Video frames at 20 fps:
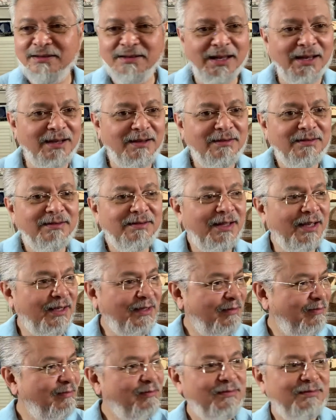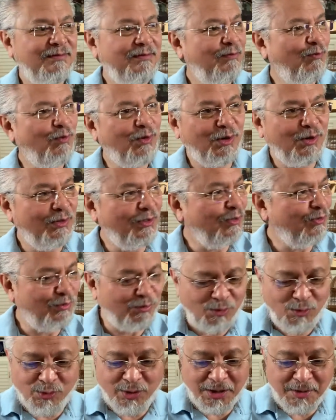They, they were going to
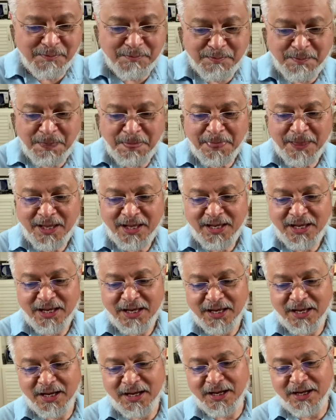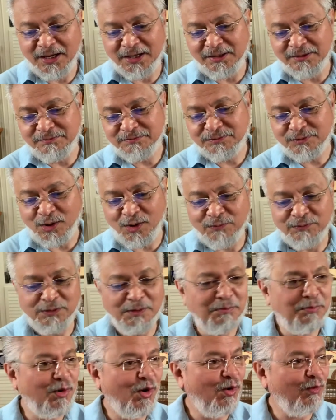throw him uh, off
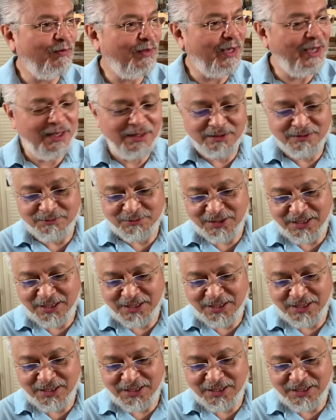the brow of the hill.